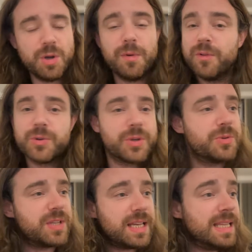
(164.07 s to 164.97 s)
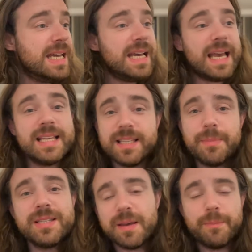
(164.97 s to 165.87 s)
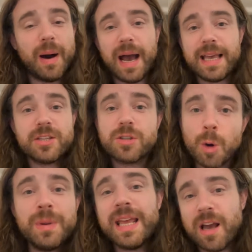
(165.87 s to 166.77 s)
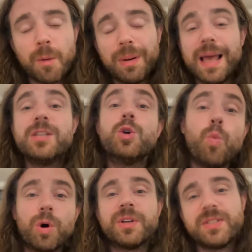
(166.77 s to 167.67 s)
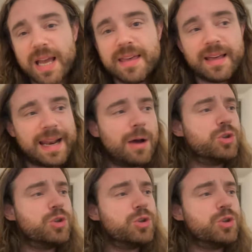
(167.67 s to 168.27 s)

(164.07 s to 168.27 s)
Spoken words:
We've also seen exhibited by so many young players who want to stay there now.